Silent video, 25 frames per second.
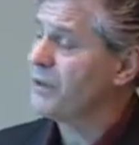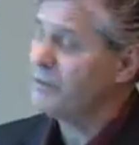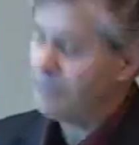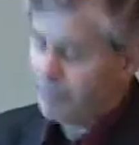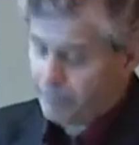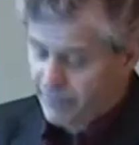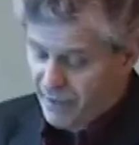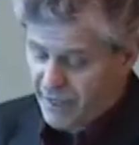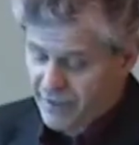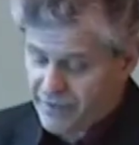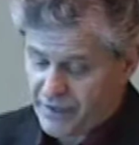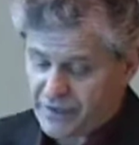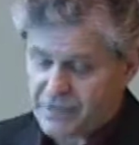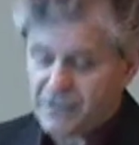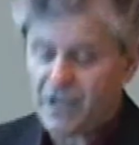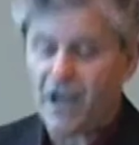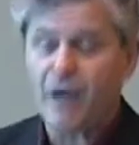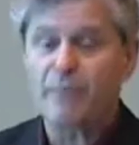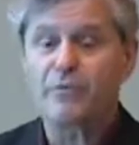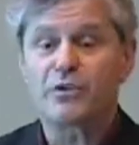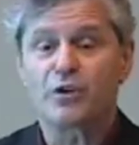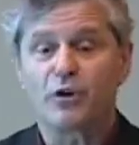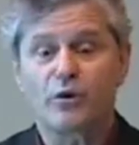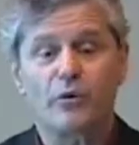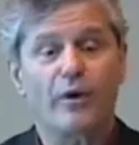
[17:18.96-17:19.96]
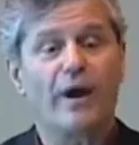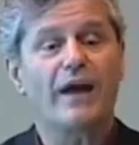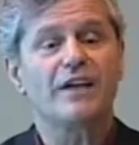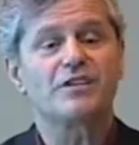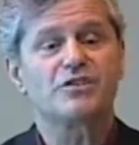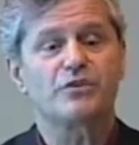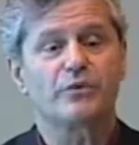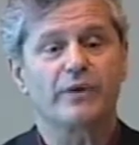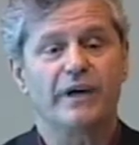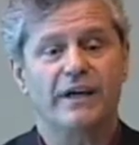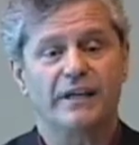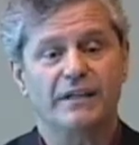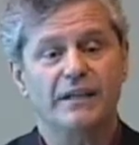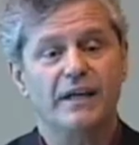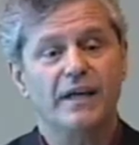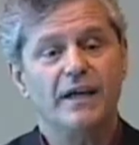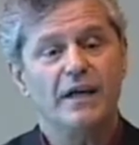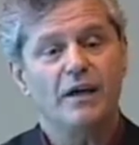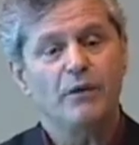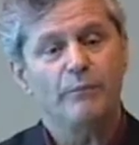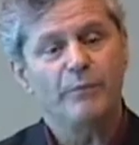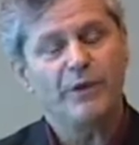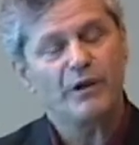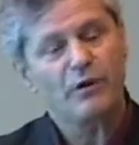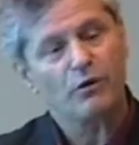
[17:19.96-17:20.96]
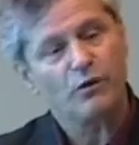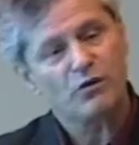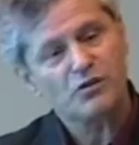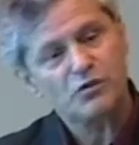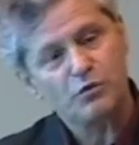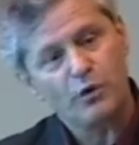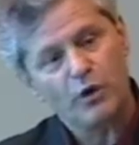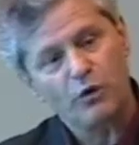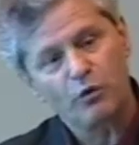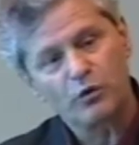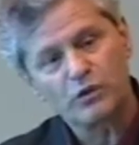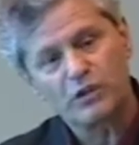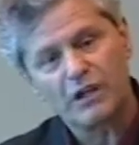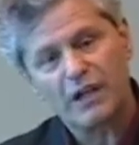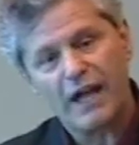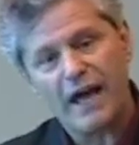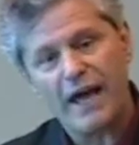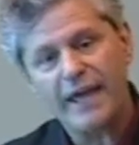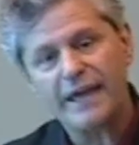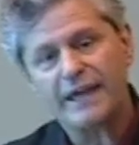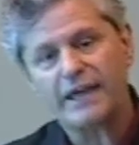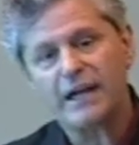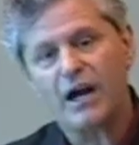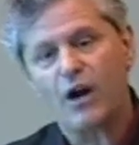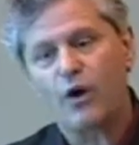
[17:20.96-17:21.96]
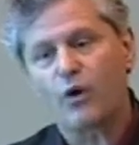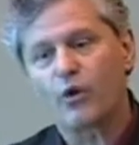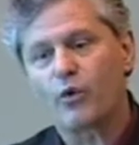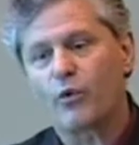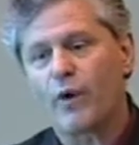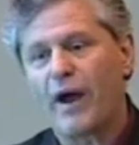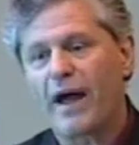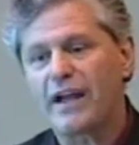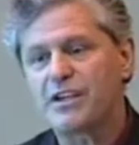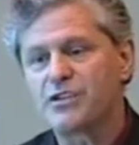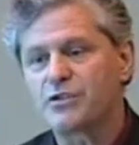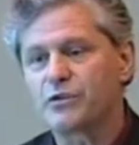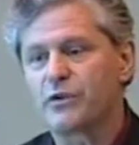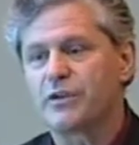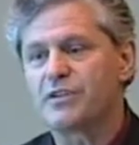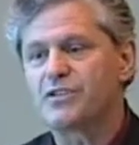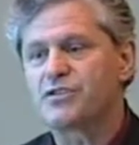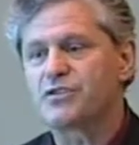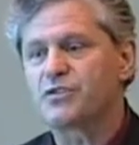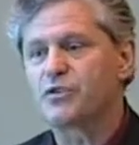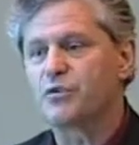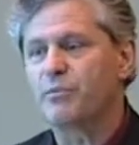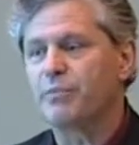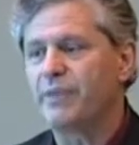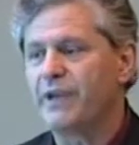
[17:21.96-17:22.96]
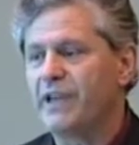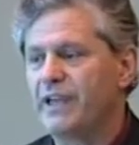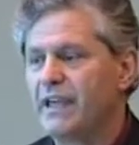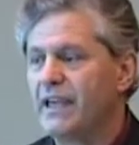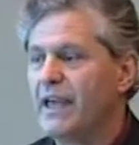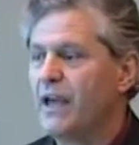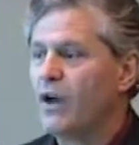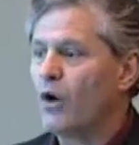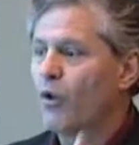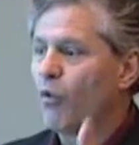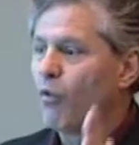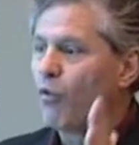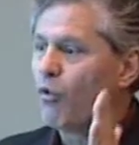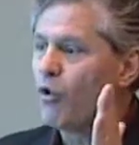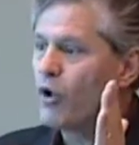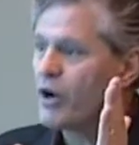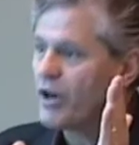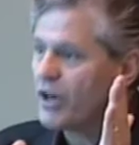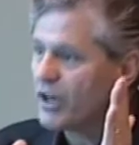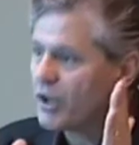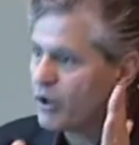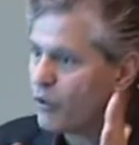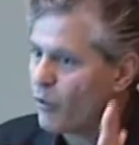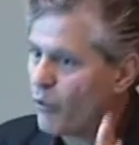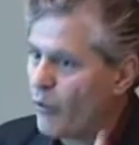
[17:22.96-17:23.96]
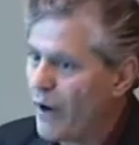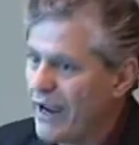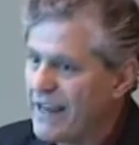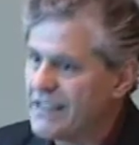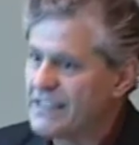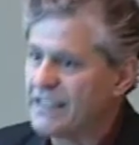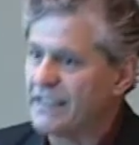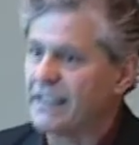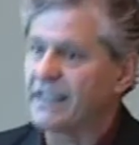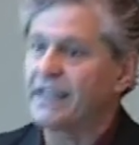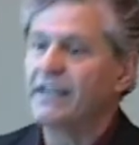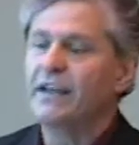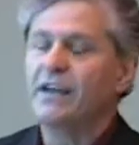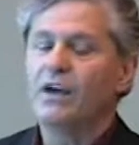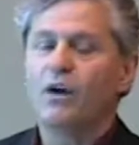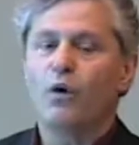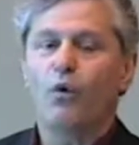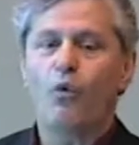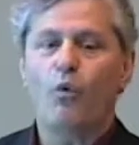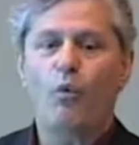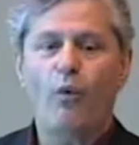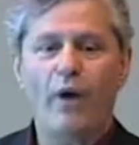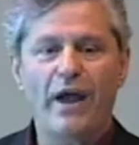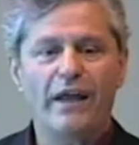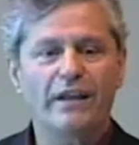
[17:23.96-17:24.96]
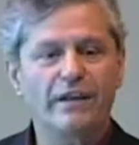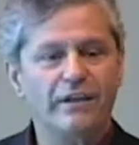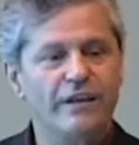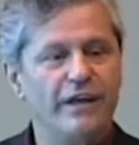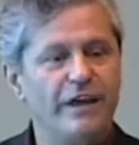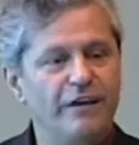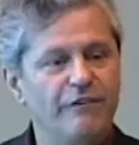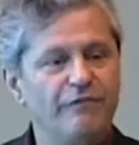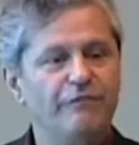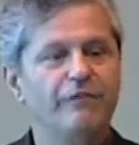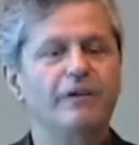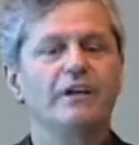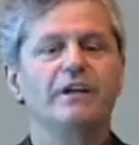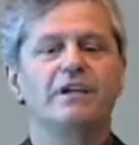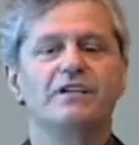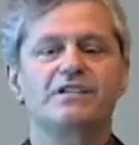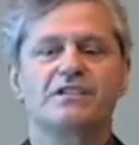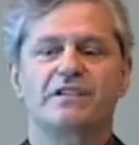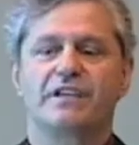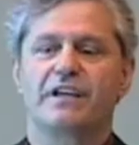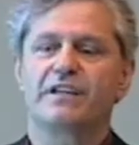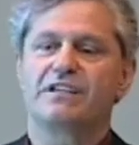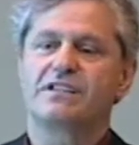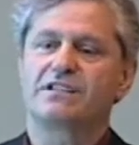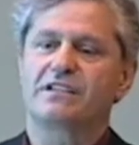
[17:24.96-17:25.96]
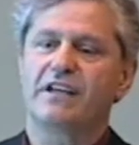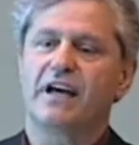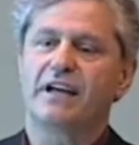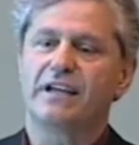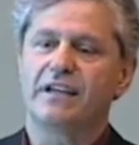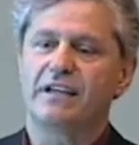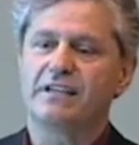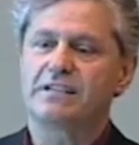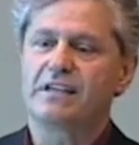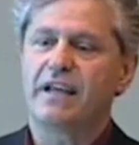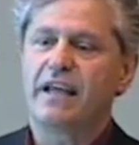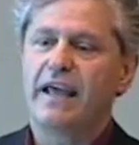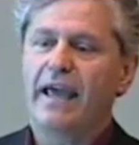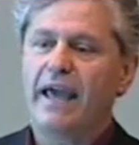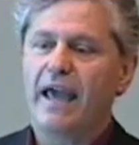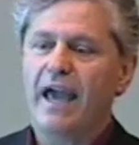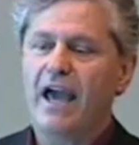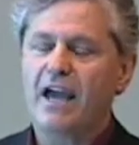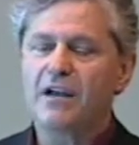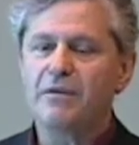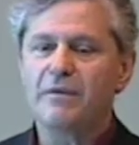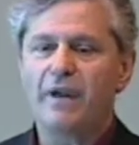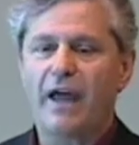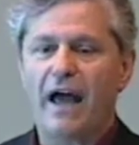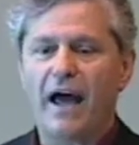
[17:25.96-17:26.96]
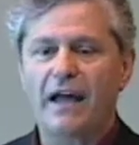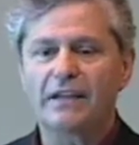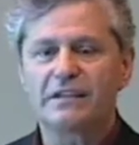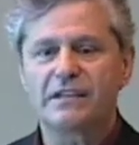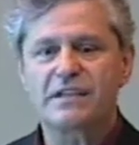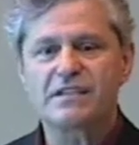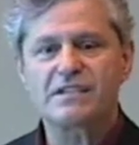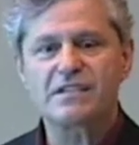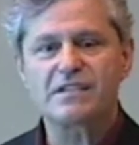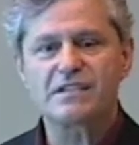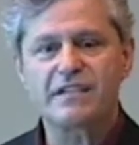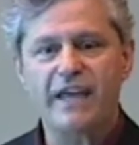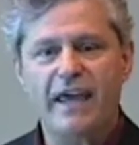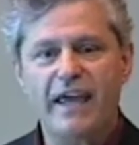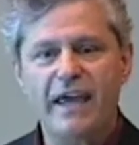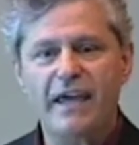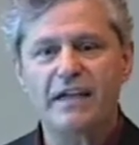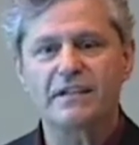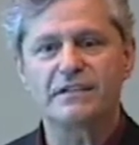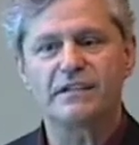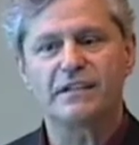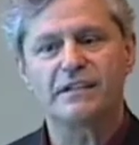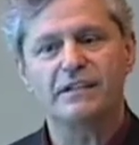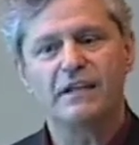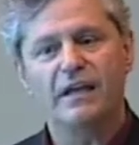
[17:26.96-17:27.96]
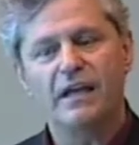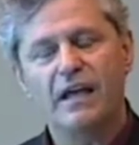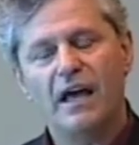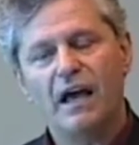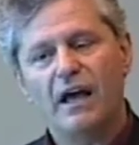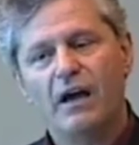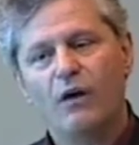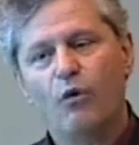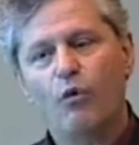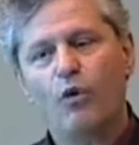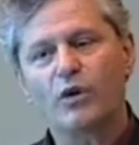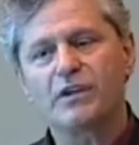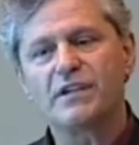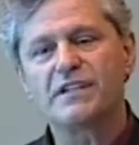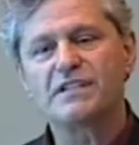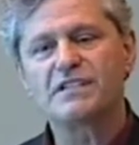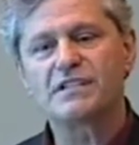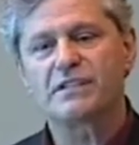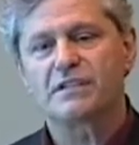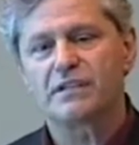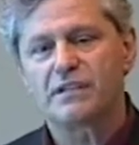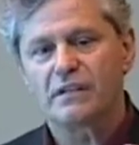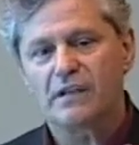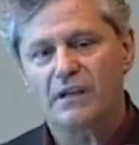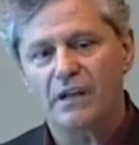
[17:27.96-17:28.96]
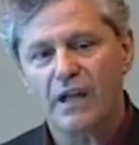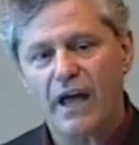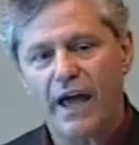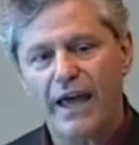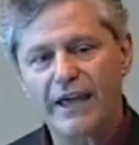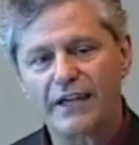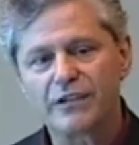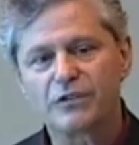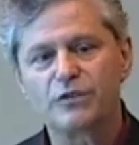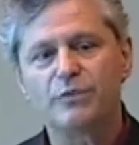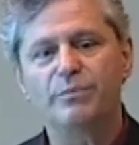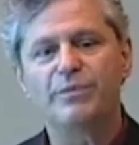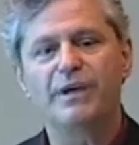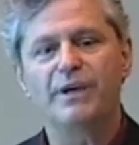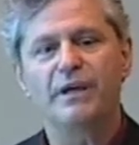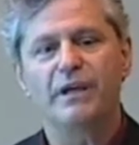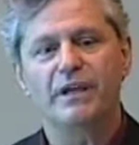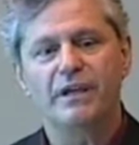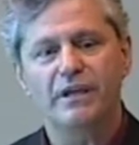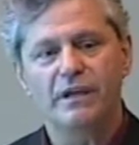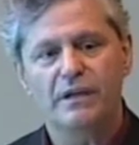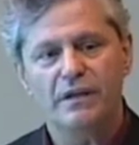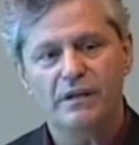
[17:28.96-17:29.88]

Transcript: by the time you graduate, because we would like our graduates to be work ready when they finish their studies and understand what it's like to be